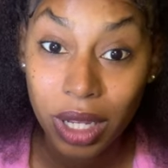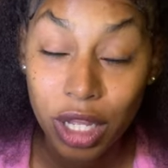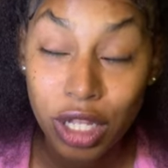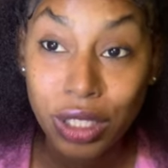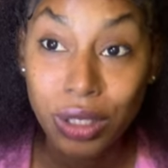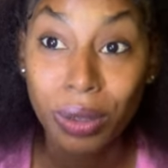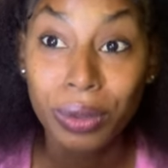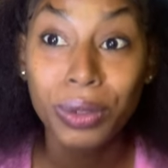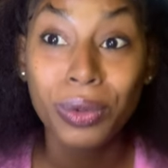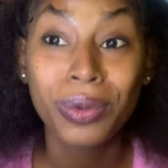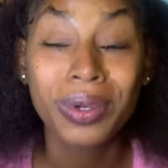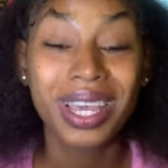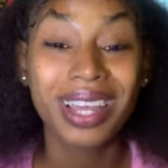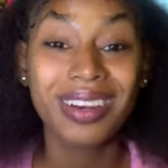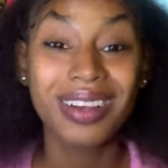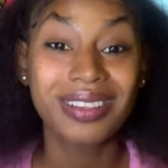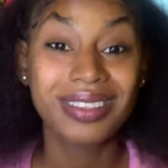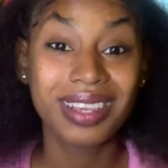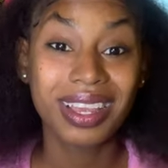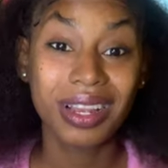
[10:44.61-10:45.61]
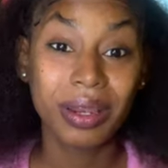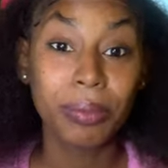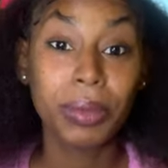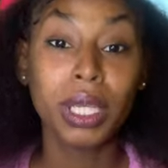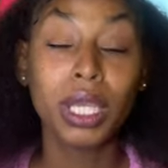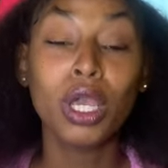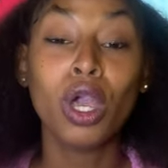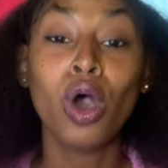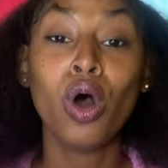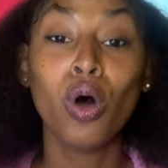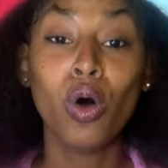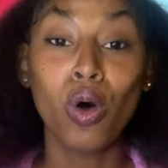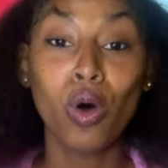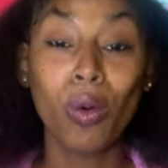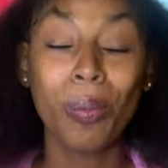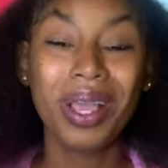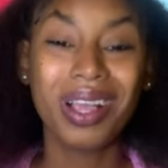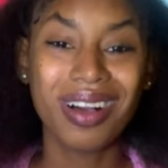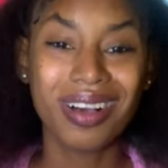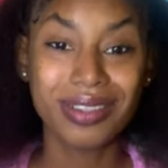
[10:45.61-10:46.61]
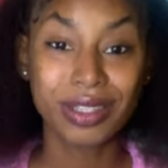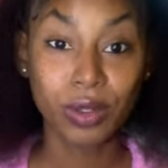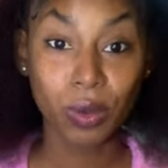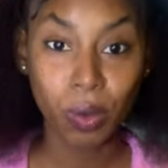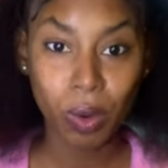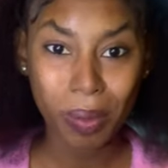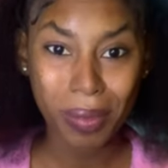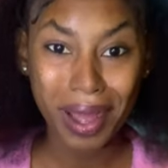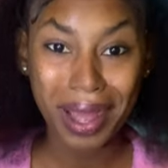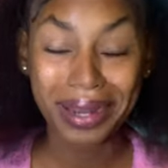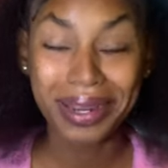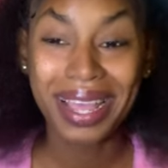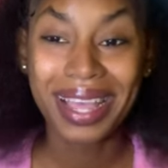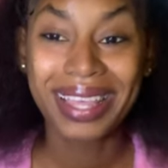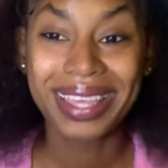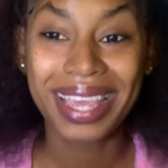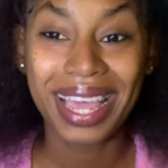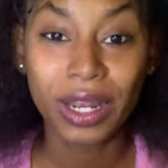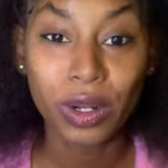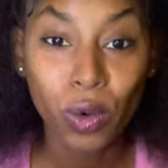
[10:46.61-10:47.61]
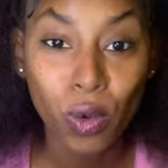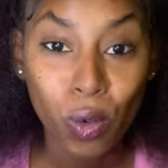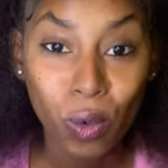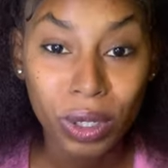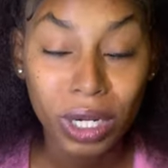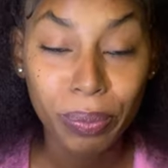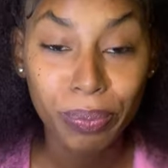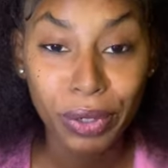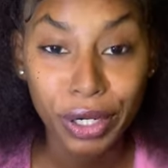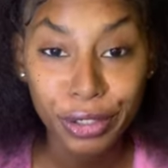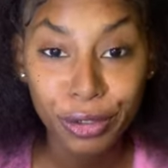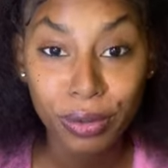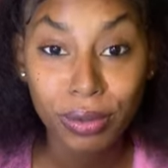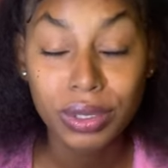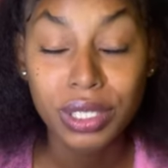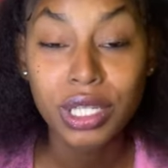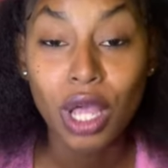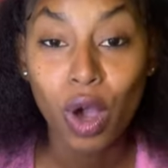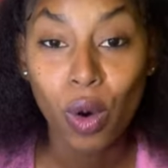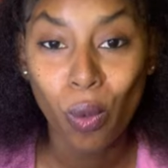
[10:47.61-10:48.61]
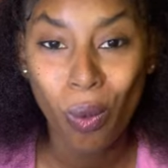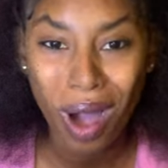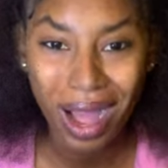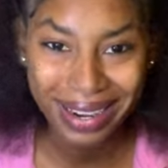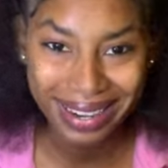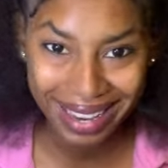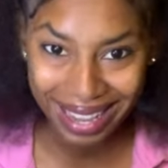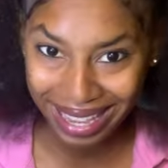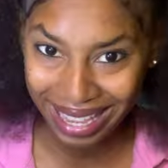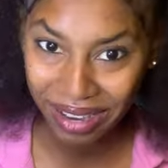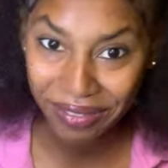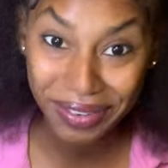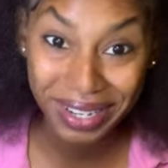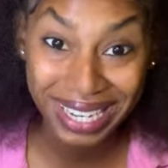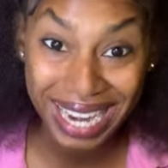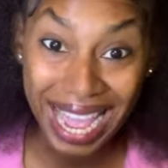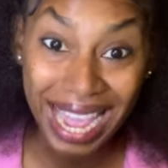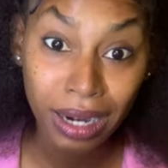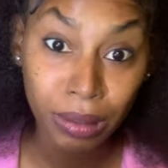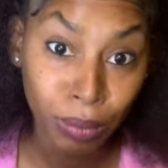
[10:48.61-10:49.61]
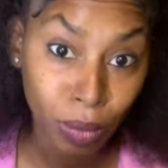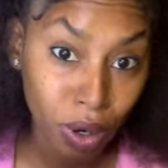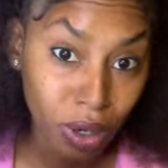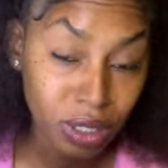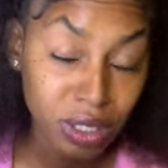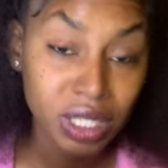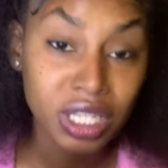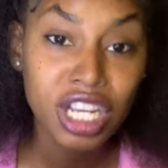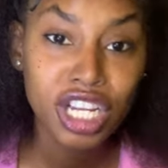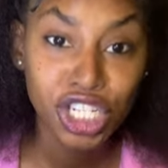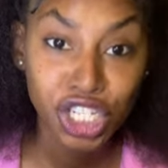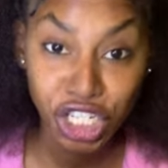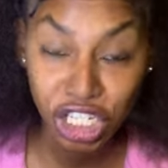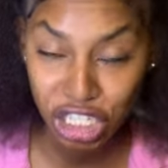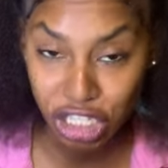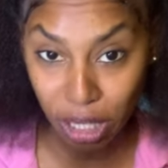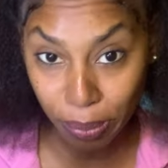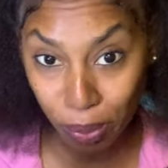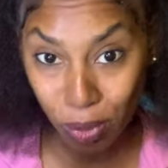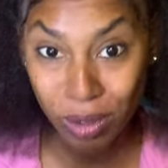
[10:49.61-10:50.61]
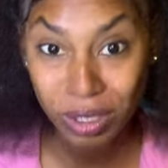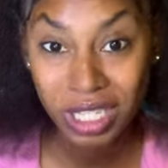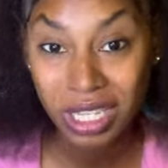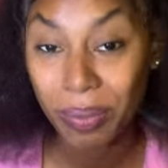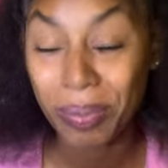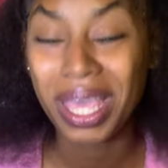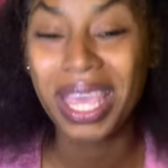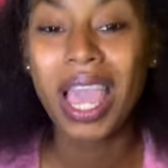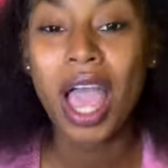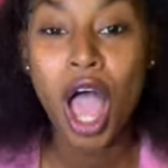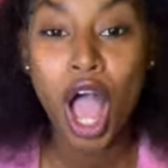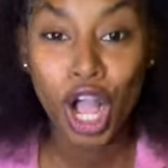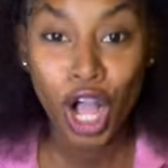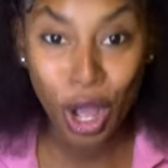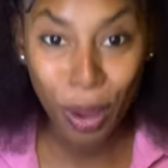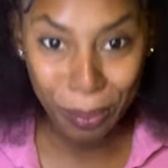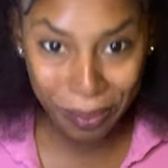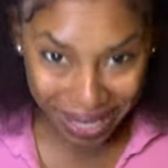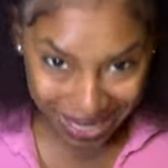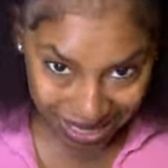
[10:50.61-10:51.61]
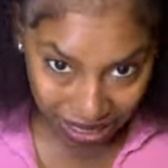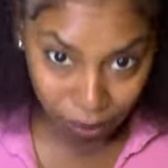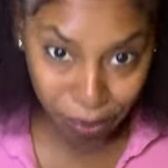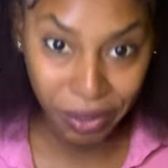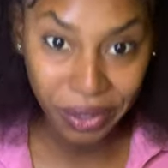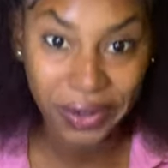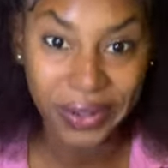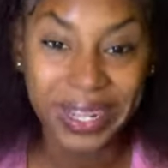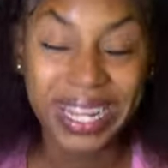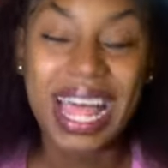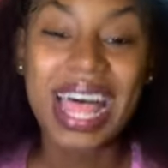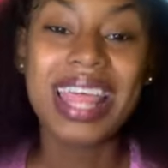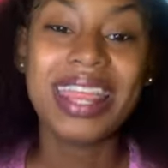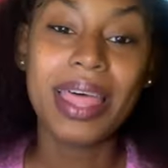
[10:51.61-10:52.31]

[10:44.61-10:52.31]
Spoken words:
So you cannot tell me, oh, because a woman can only produce one egg every 9 months, she's supposed to be committable.